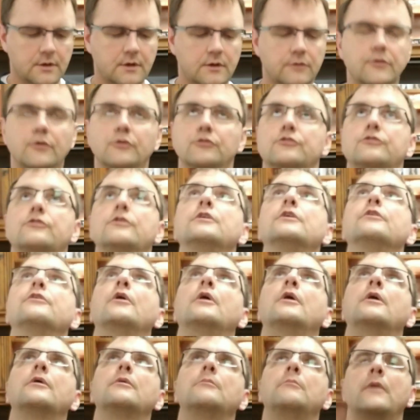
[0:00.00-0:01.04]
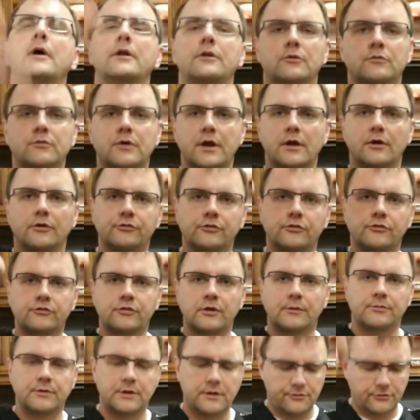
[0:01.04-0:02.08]
Those, you know, the metal rails that
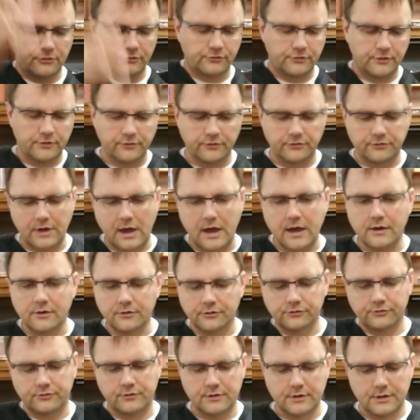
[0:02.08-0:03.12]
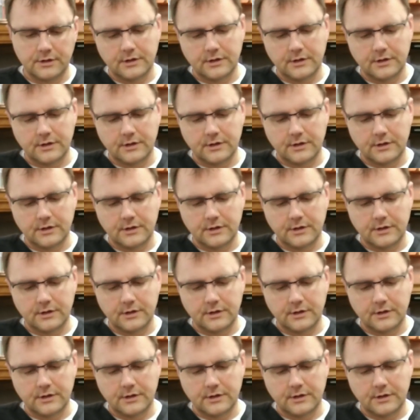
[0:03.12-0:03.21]
separate the ceiling tiles?